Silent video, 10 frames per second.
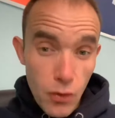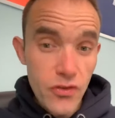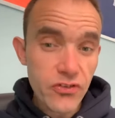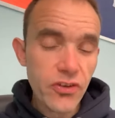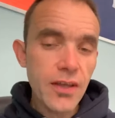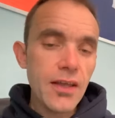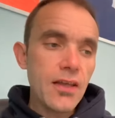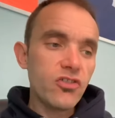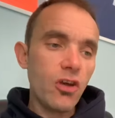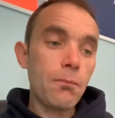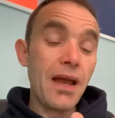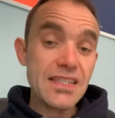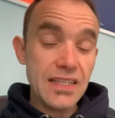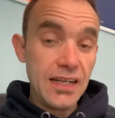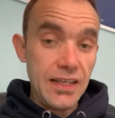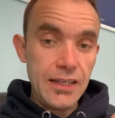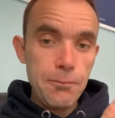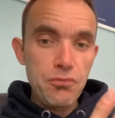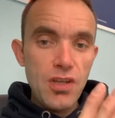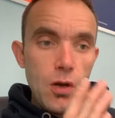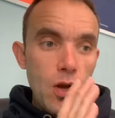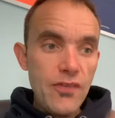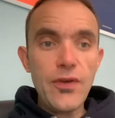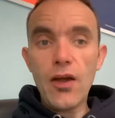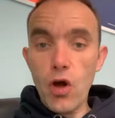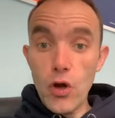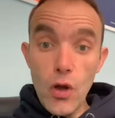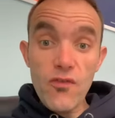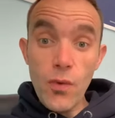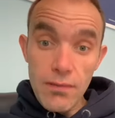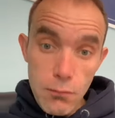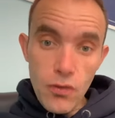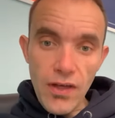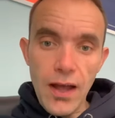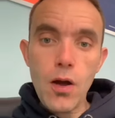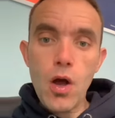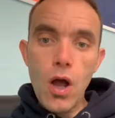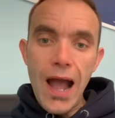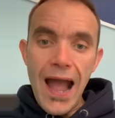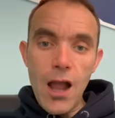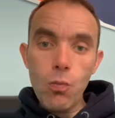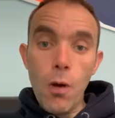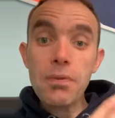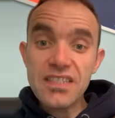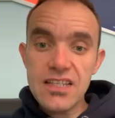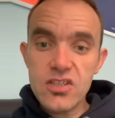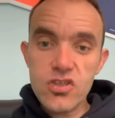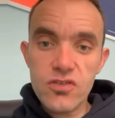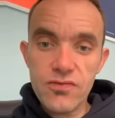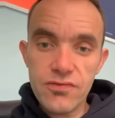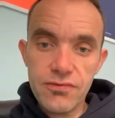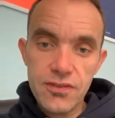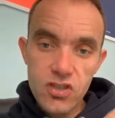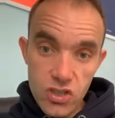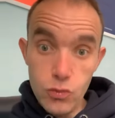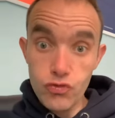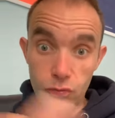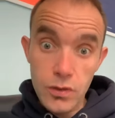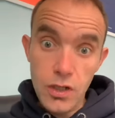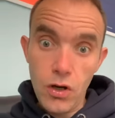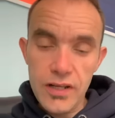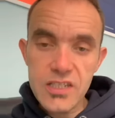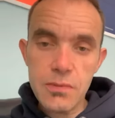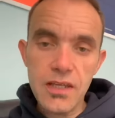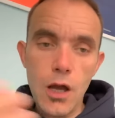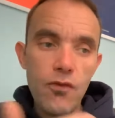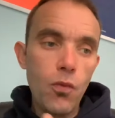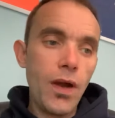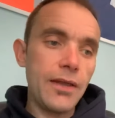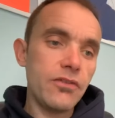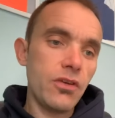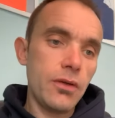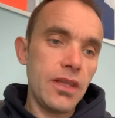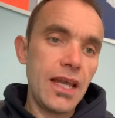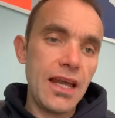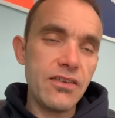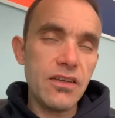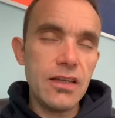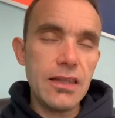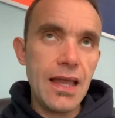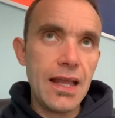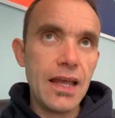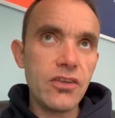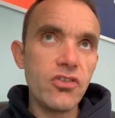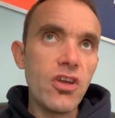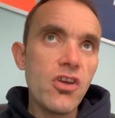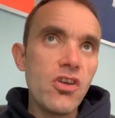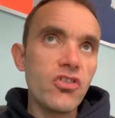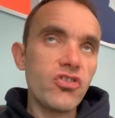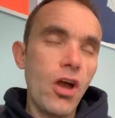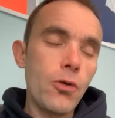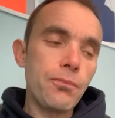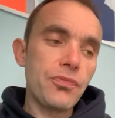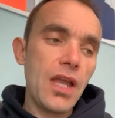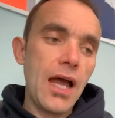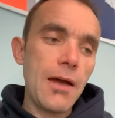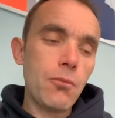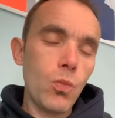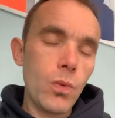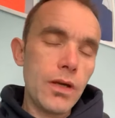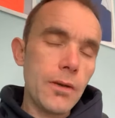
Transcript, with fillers: mothers? So basically, if you had got an overweight mother, what percentage of the children were likely to be overweight? So in the case, in that case, so um,